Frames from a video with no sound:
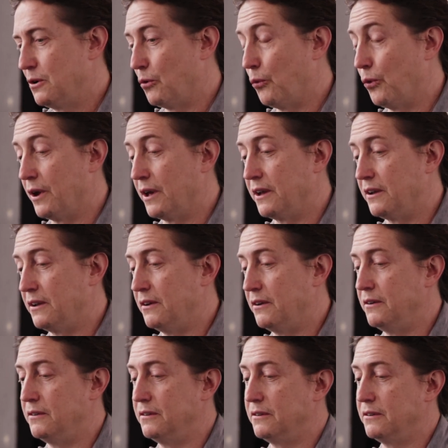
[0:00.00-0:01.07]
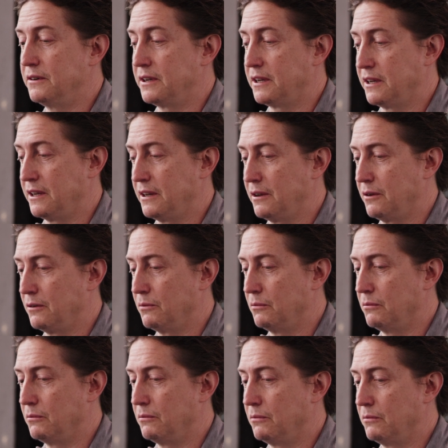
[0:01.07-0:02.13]
when he
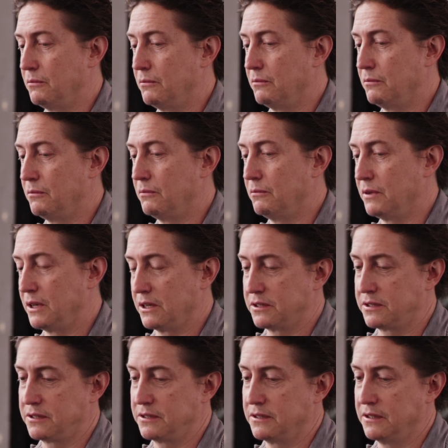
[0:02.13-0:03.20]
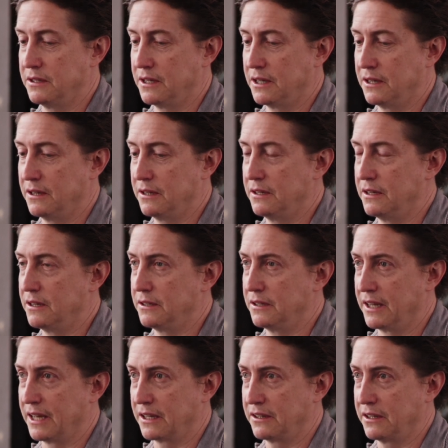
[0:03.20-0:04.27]
meets an
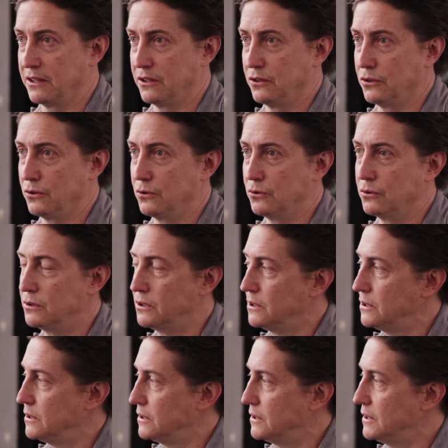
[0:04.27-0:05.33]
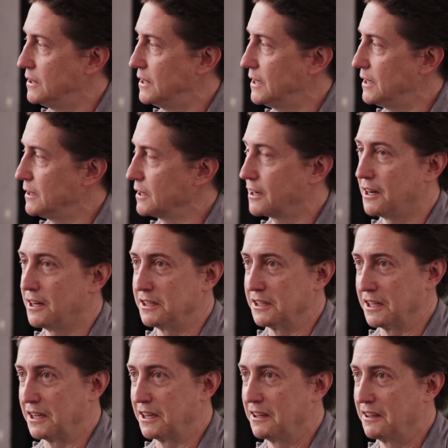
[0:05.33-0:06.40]
unlikely new
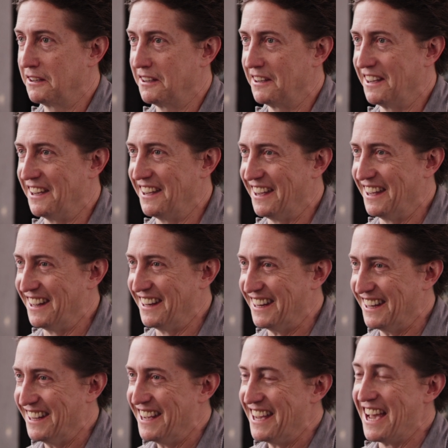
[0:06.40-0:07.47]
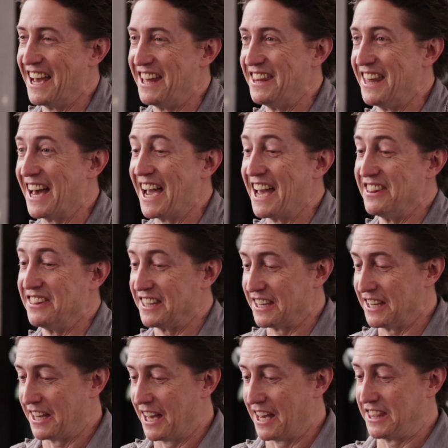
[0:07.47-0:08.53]
colleague. I
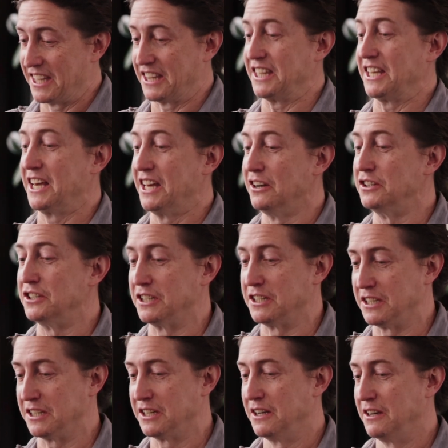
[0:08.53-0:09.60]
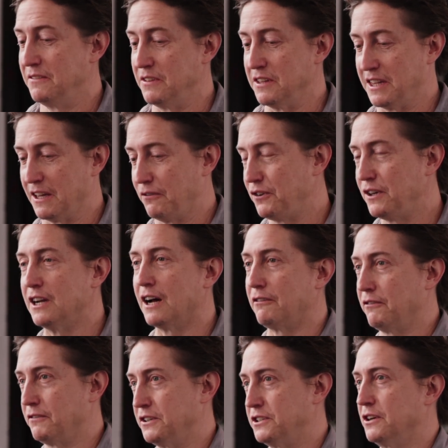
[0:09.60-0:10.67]
think the energy that they feed
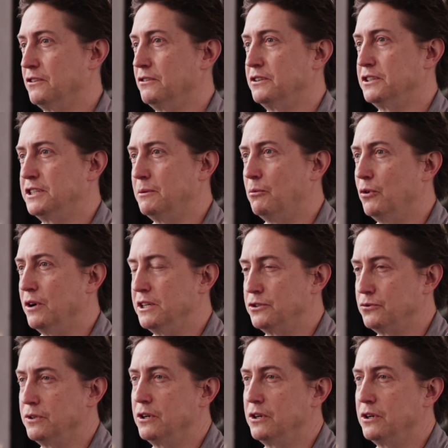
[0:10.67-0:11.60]
off of each other in some ways